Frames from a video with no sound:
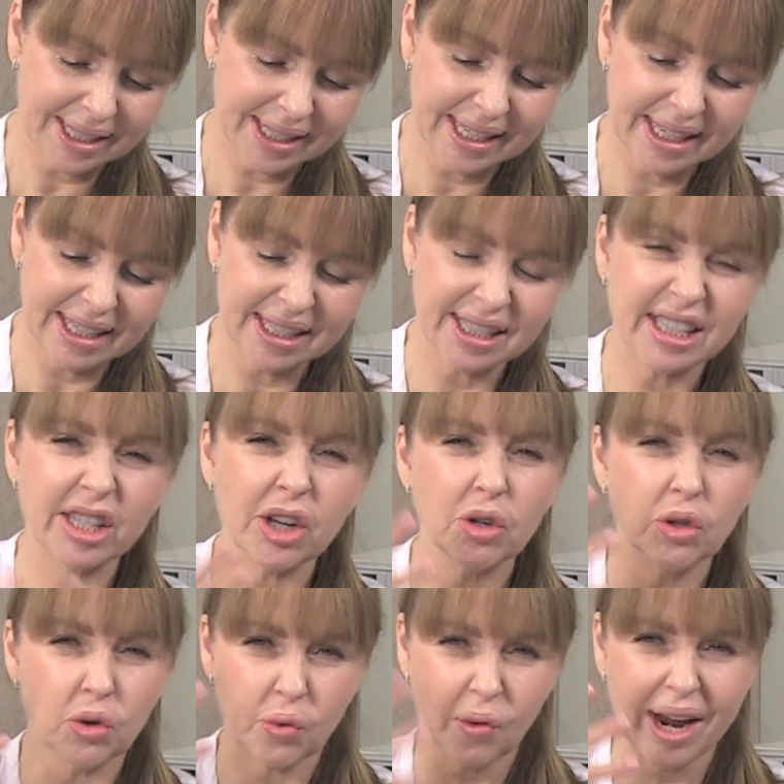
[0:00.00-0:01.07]
skin is so
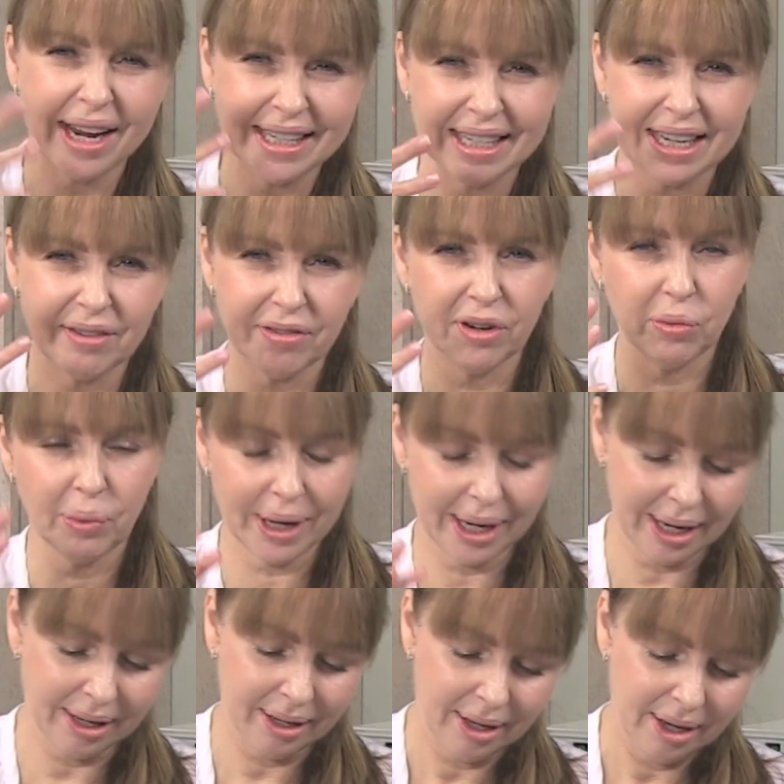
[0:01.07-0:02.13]
great
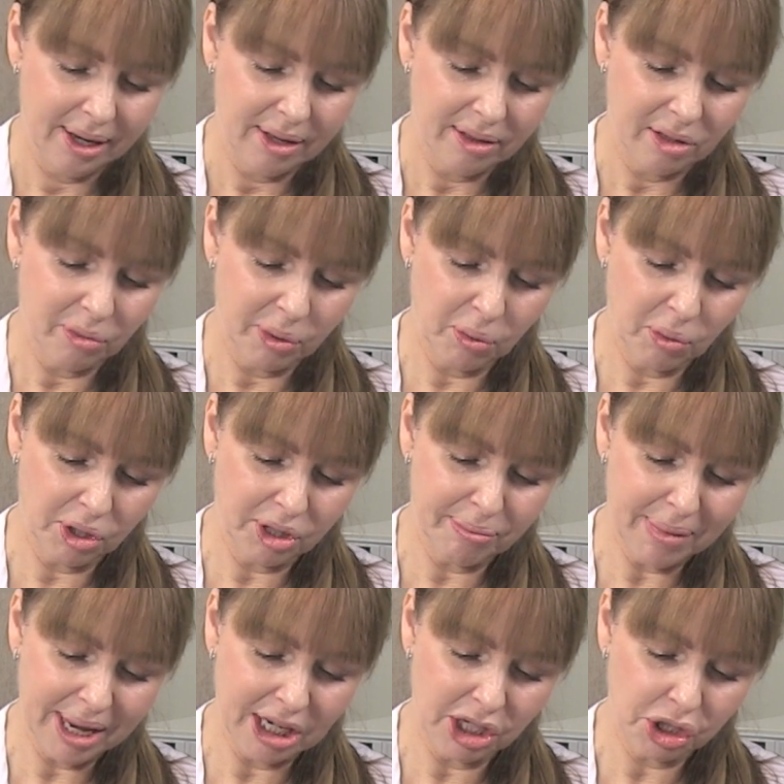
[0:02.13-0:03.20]
everywhere that we want to
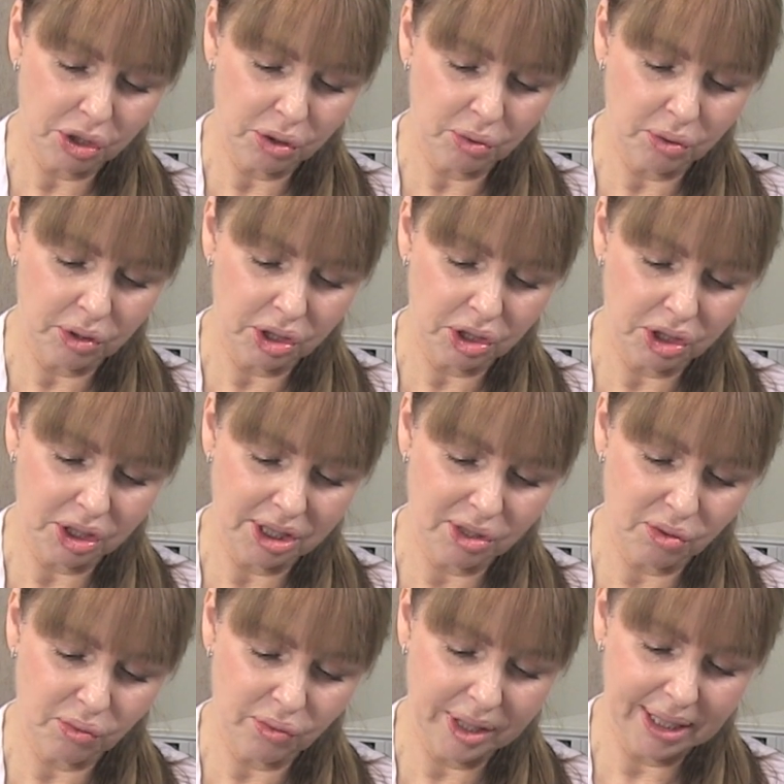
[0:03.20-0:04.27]
make sure that
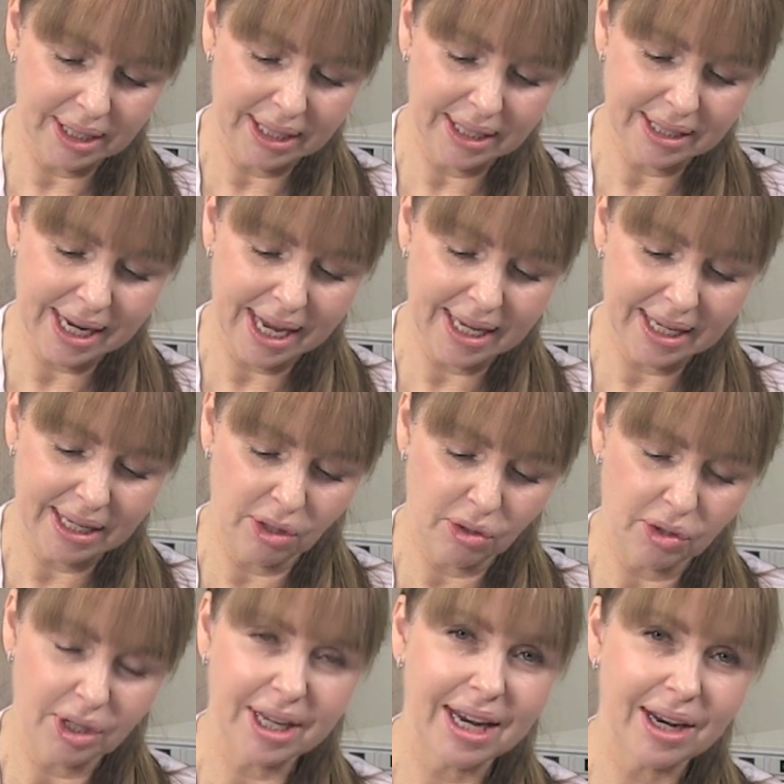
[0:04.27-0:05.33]
she's really taking
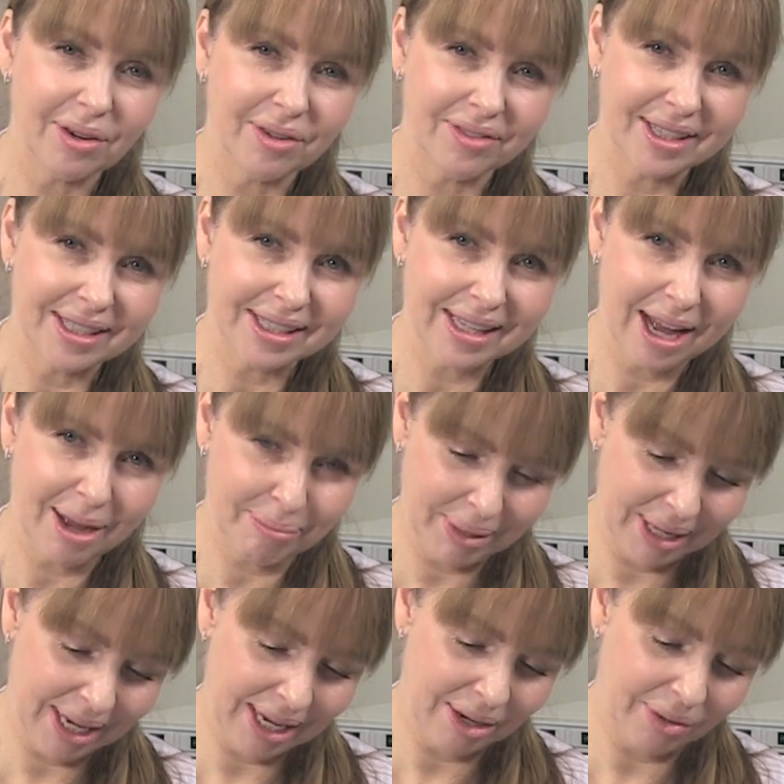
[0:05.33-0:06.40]
good care of this
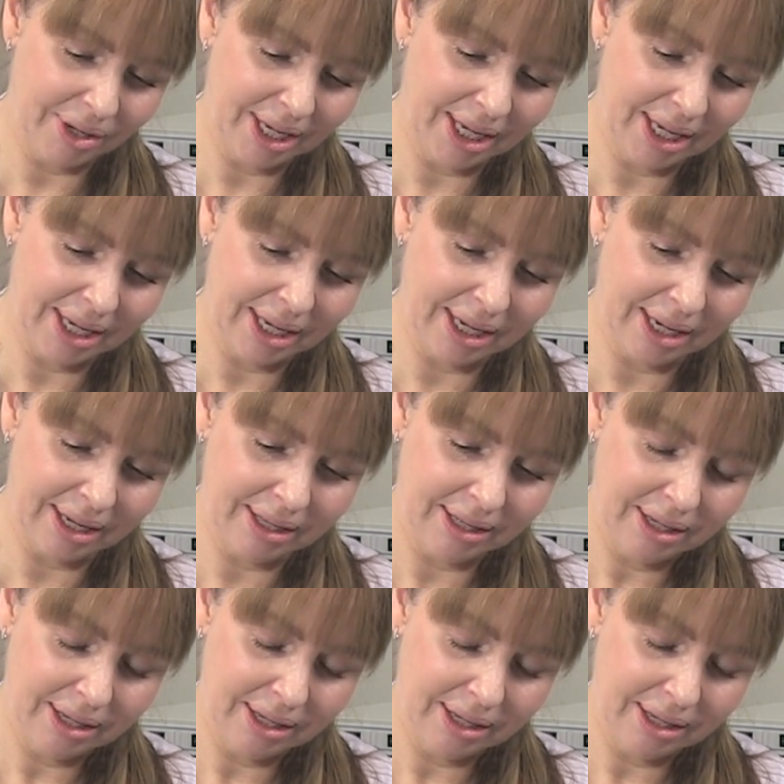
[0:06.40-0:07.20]
upper area here